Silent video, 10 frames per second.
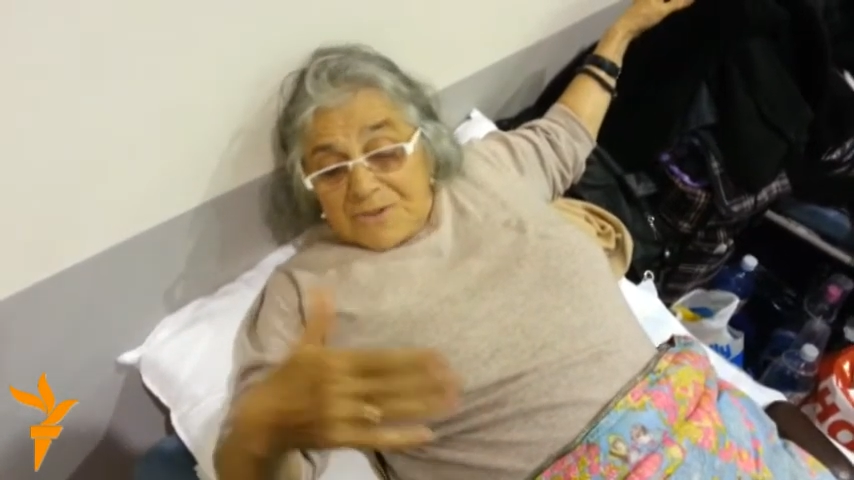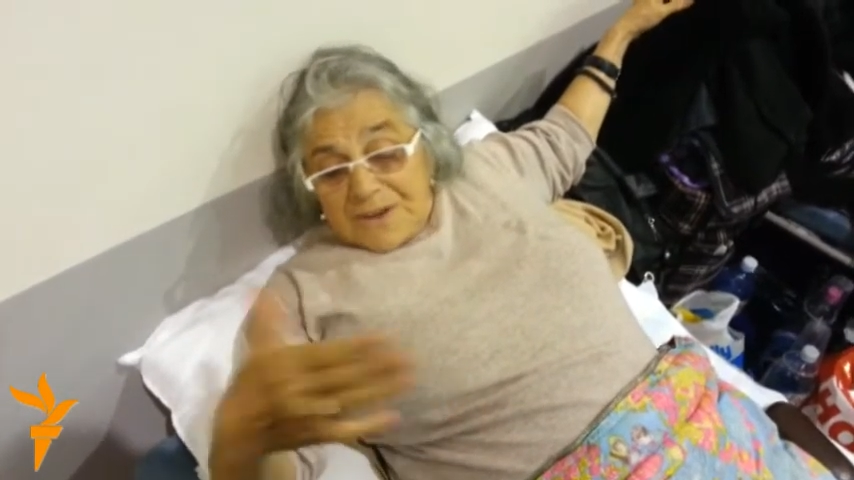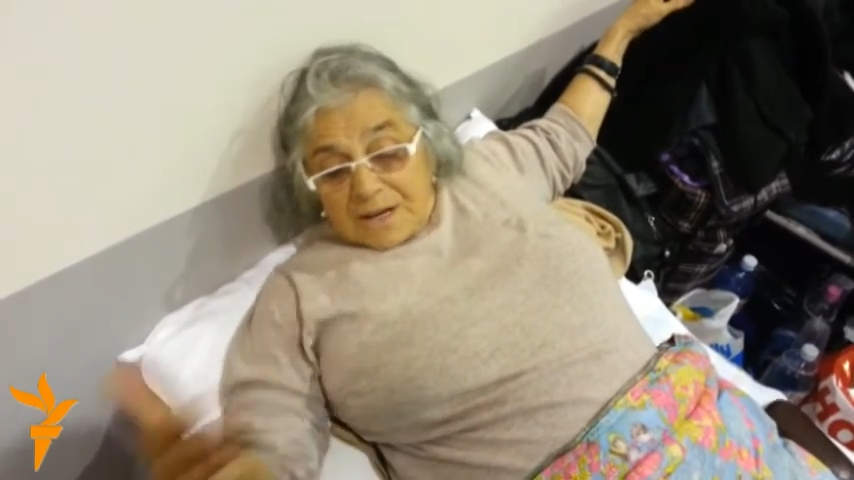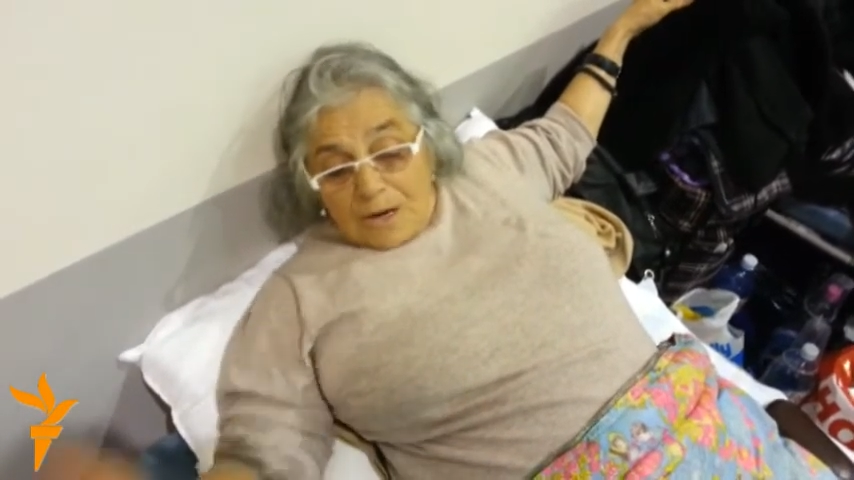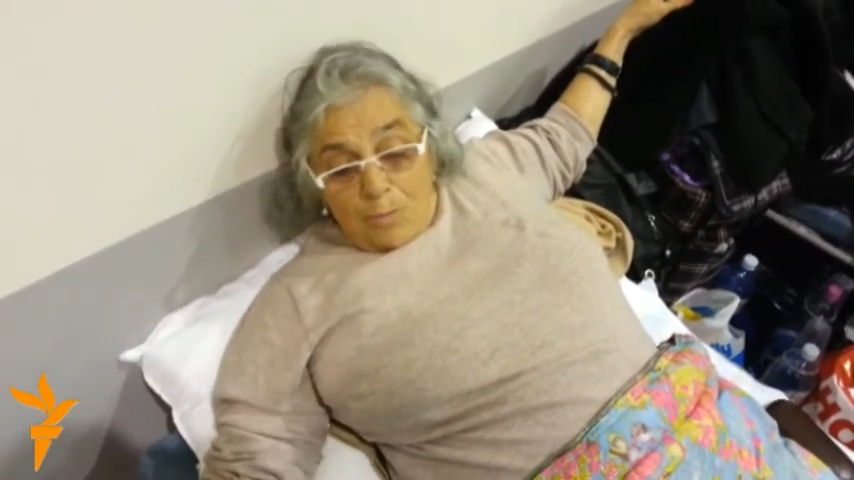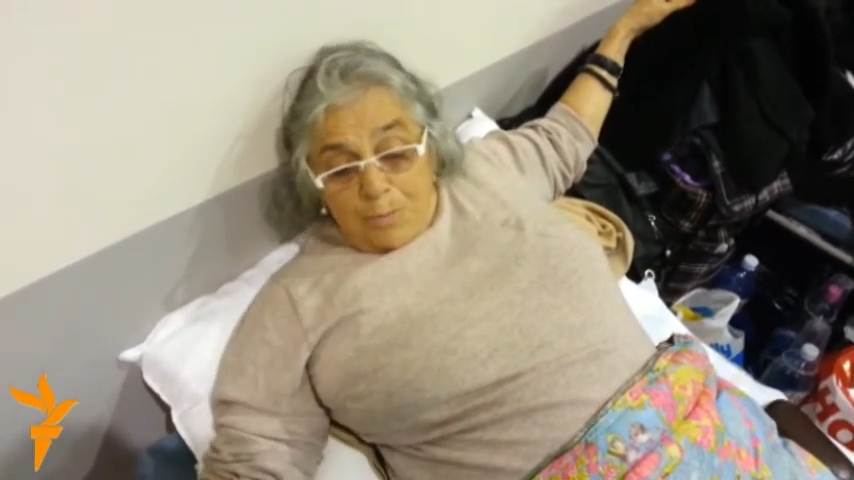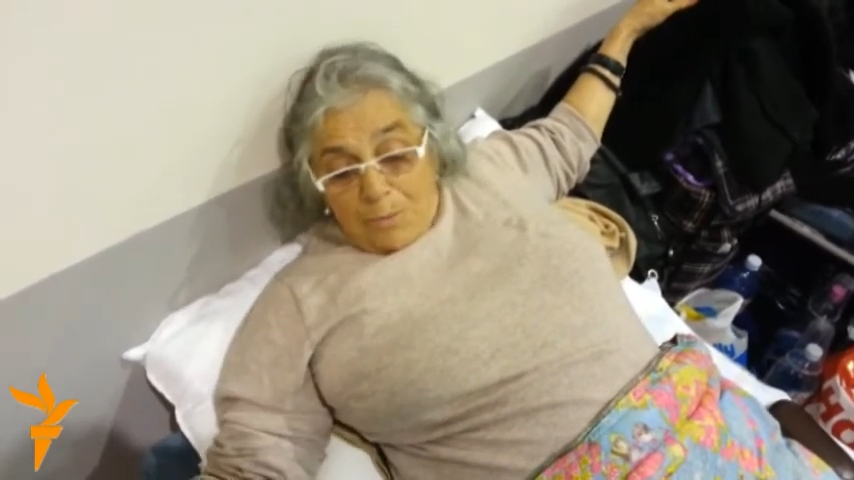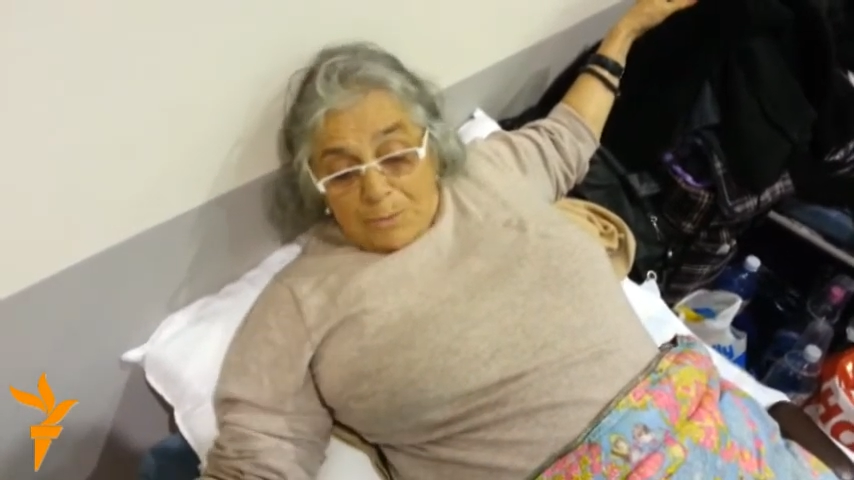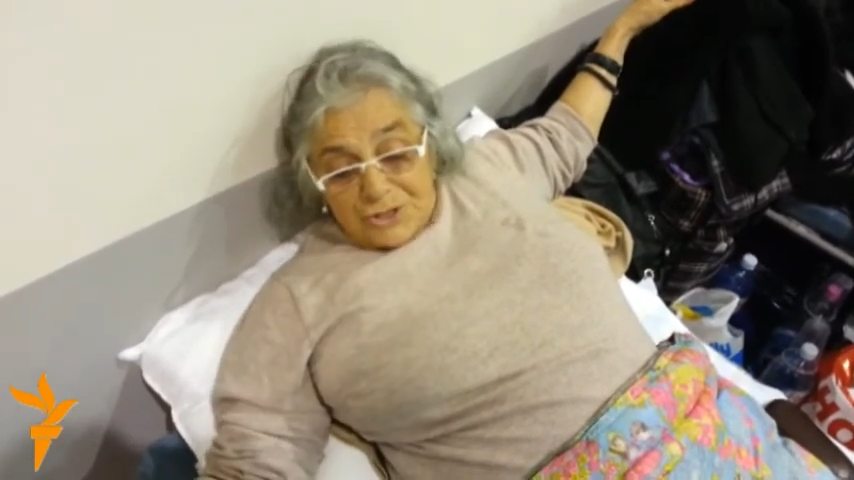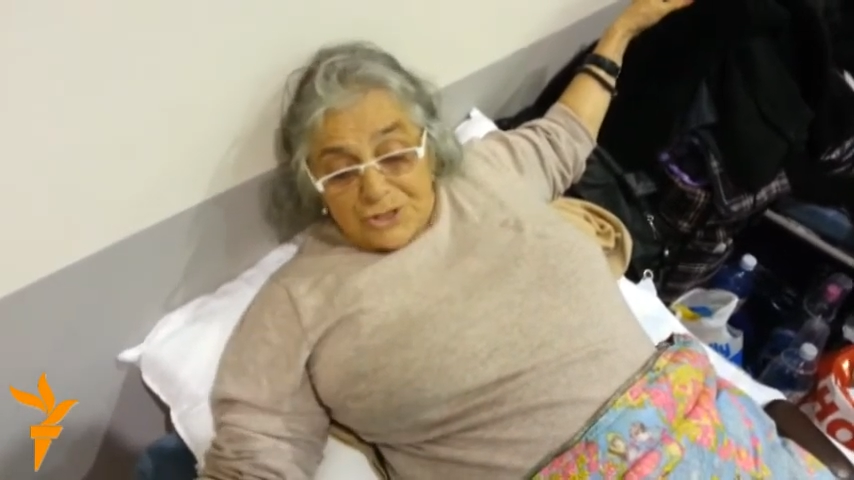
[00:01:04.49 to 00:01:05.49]
that it wasn't
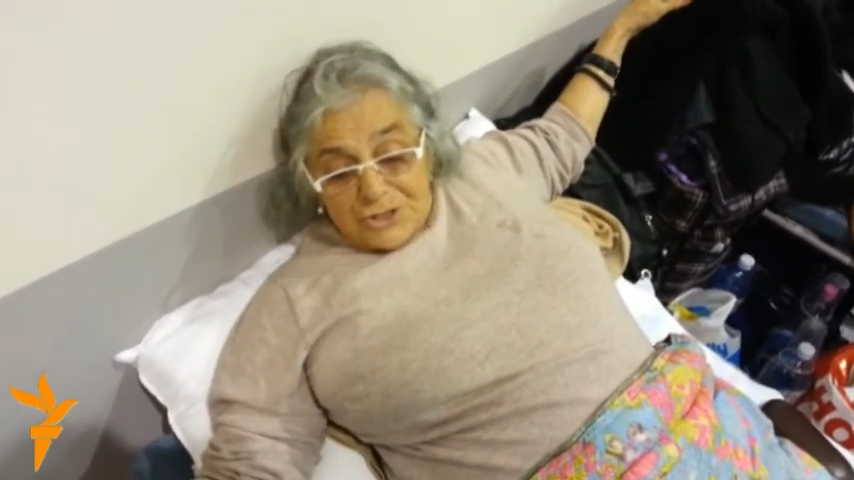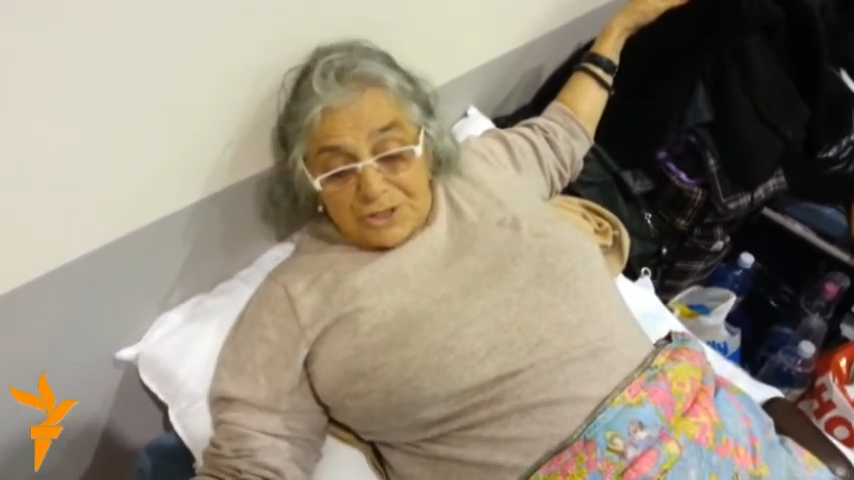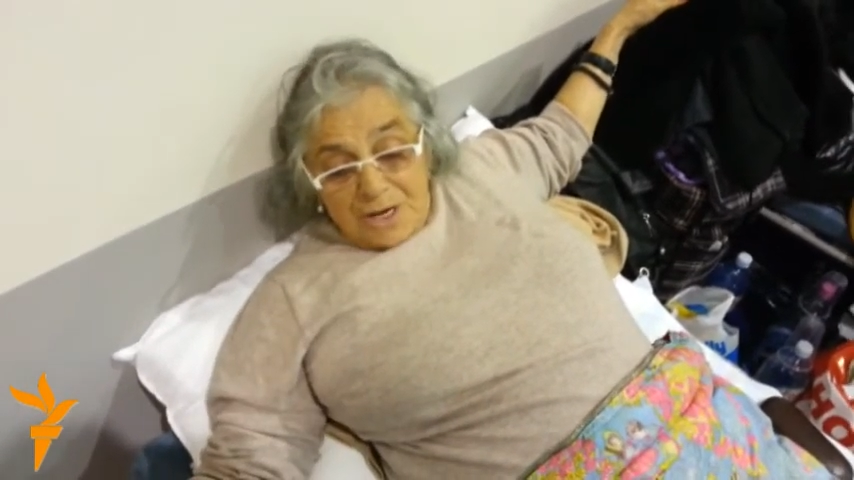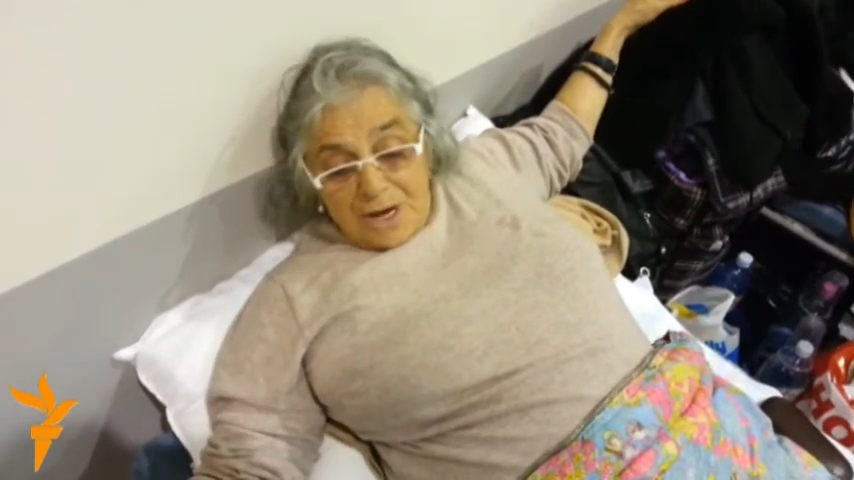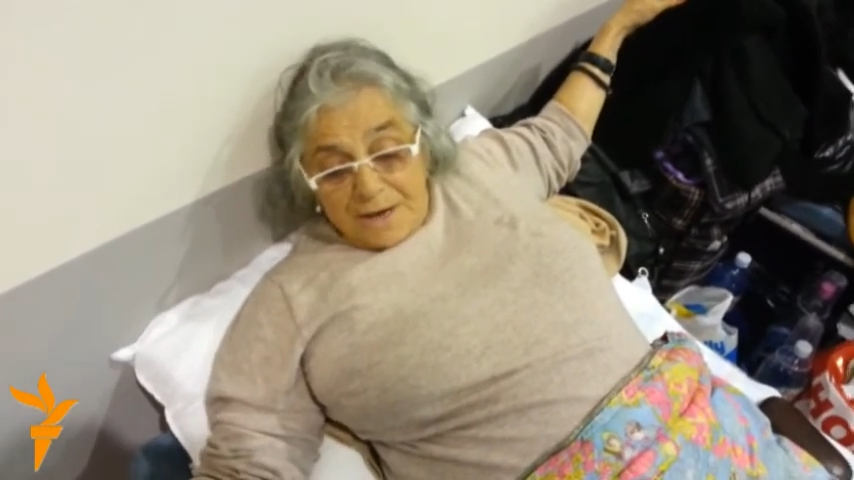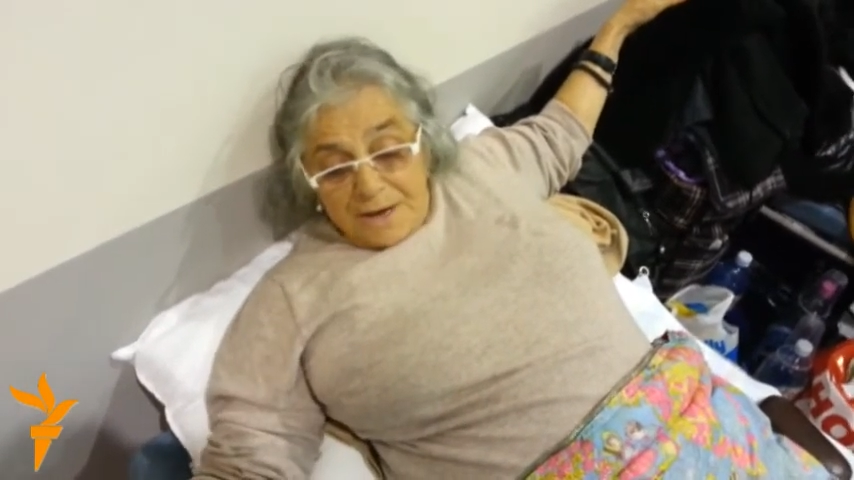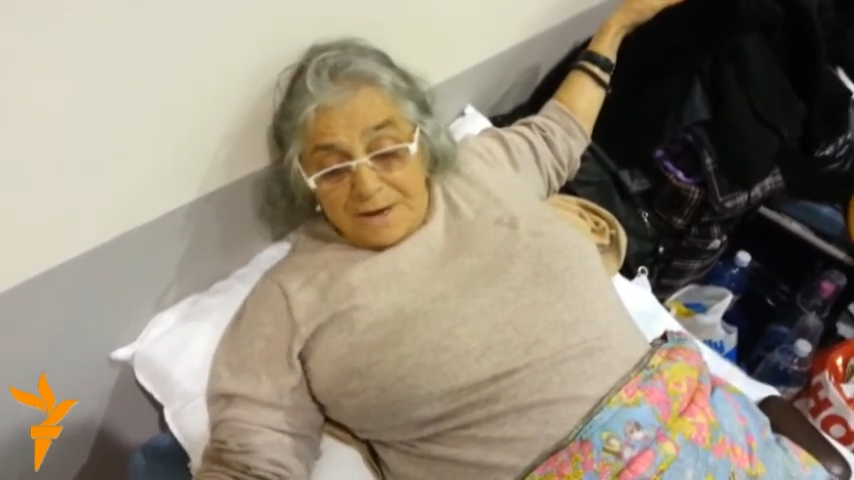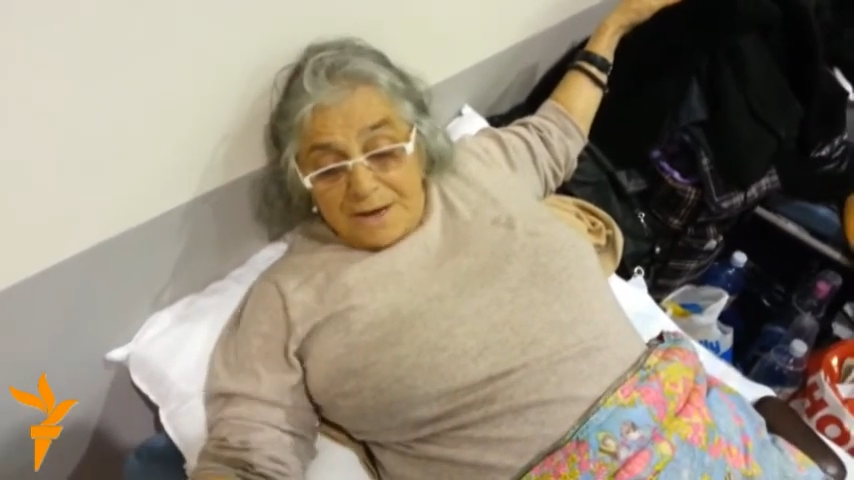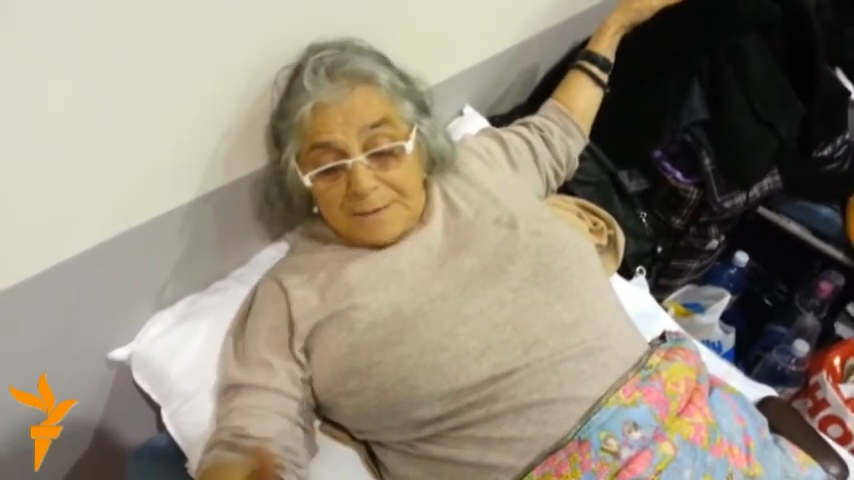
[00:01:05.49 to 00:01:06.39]
going to stop.